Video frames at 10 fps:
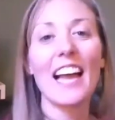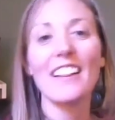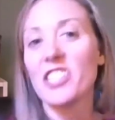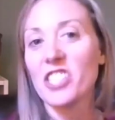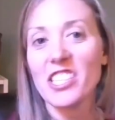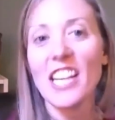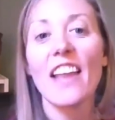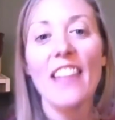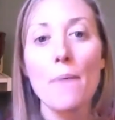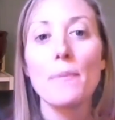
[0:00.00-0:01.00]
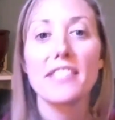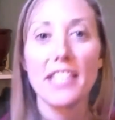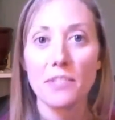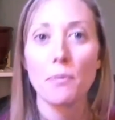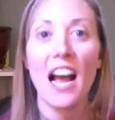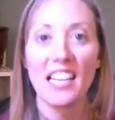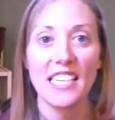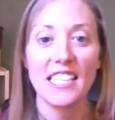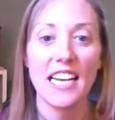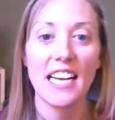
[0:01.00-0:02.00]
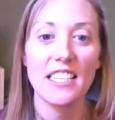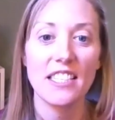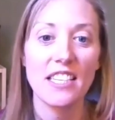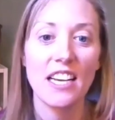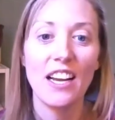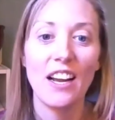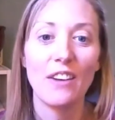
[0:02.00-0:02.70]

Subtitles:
Let's just stay on that business processes right